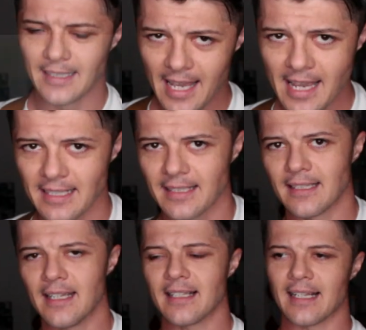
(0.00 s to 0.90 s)

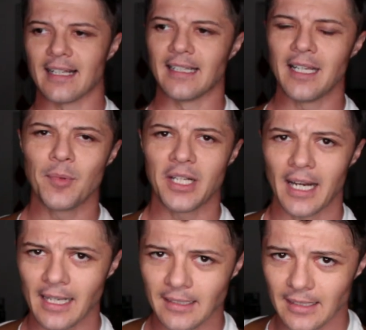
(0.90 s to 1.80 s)
Yes, yes, uninhibited
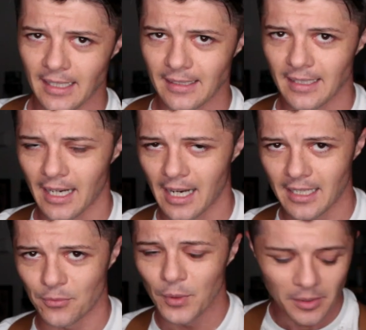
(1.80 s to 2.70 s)
island and
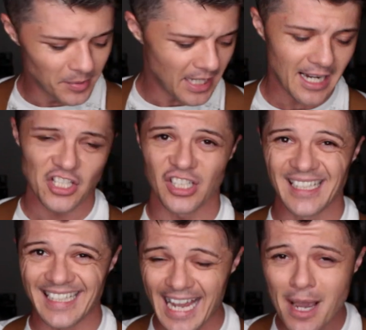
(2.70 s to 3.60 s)
I will be
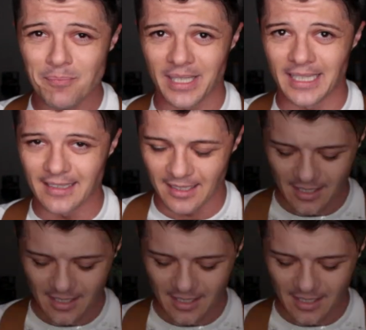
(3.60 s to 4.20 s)
actually camping